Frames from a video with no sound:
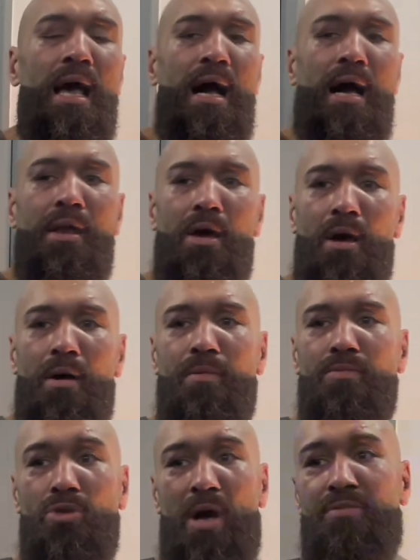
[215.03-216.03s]
and
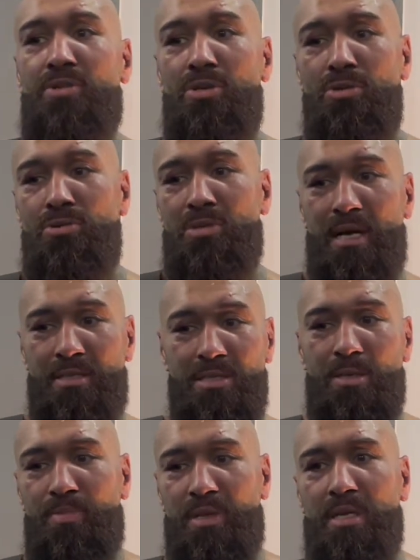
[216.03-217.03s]
you have to use that
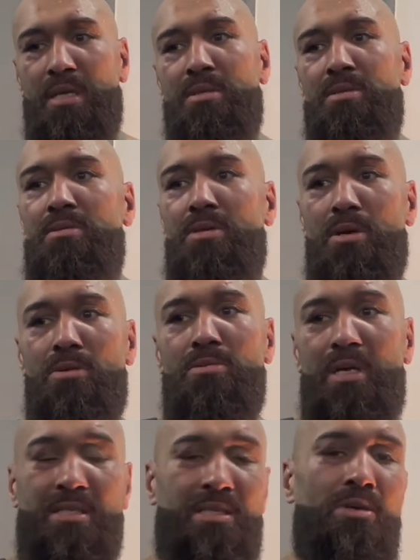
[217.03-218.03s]
discipline and, you know,
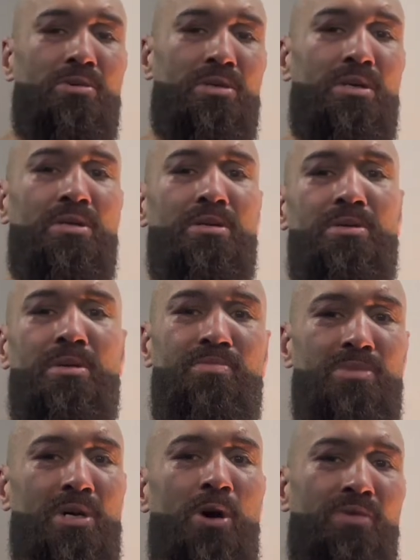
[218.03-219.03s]
that skill to
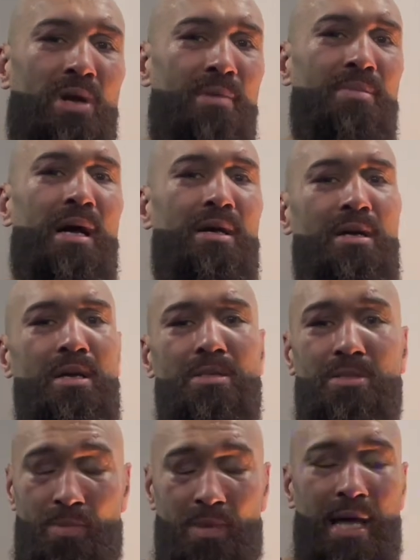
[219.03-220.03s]
overcome that,
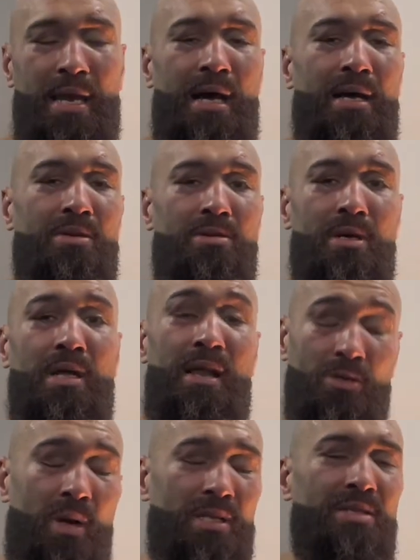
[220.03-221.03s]
someone like that. And
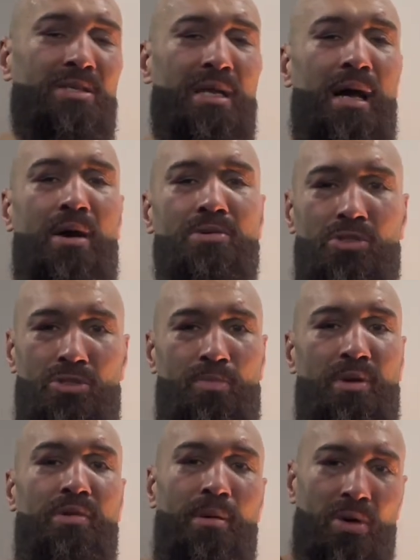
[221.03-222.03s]
that's what I've done tonight. I was the
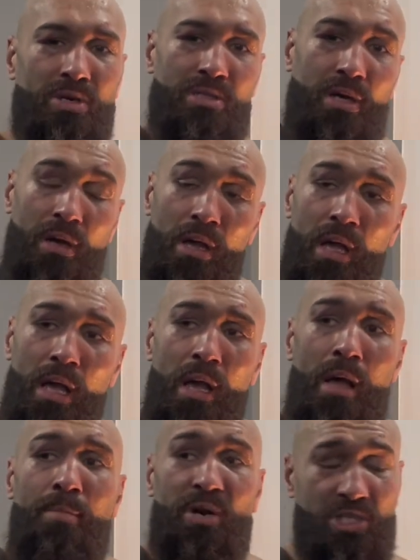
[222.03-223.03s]
superior boxer.
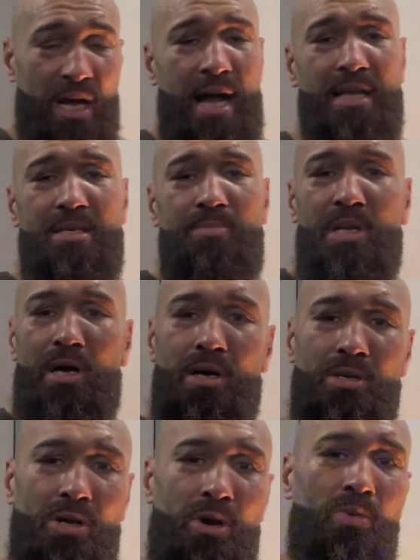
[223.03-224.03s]
But shout out to Miller,
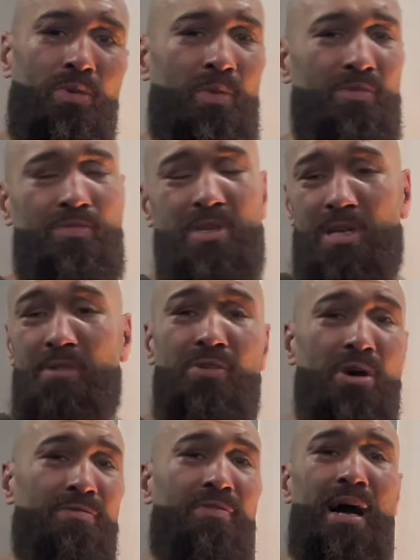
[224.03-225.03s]
you know, this is our
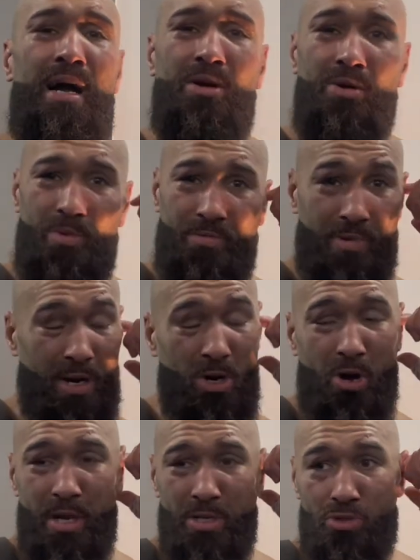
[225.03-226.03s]
third fight. We've had a
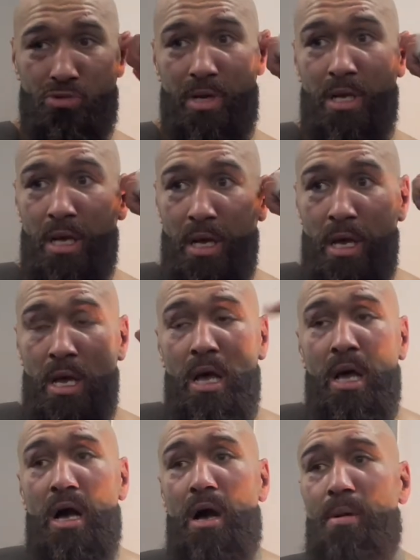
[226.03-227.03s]
lot of history.
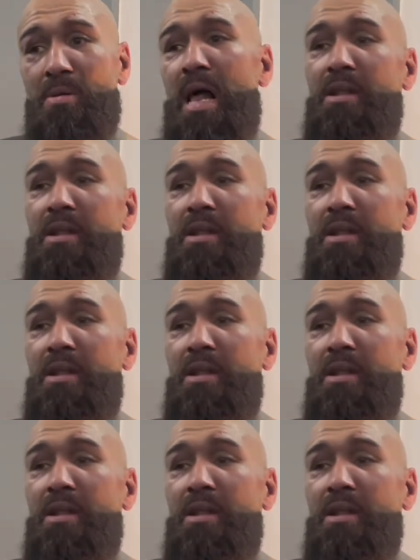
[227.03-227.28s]
I'm glad